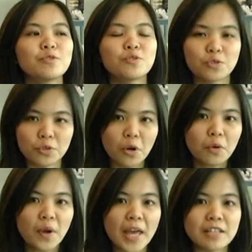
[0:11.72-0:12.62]
To
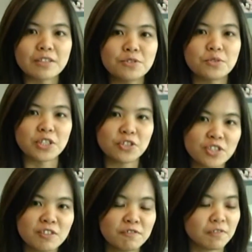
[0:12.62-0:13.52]
grow and to
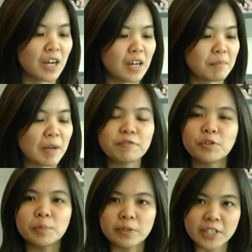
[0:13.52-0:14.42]
achieve my
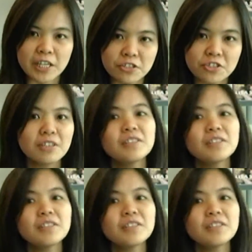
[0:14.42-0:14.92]
full potential.